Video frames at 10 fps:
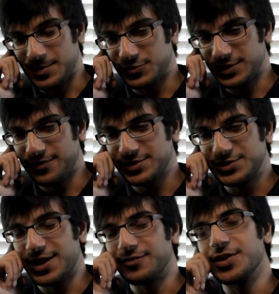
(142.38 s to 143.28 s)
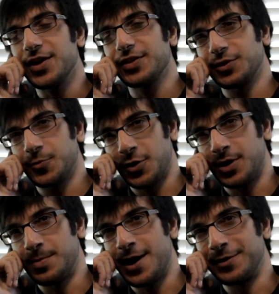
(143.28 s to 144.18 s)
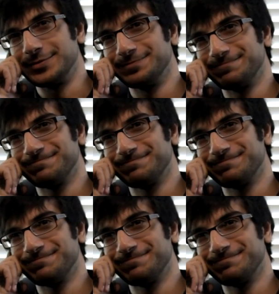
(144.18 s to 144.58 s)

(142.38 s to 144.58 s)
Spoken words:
Mr. Davis, you have nothing to worry about.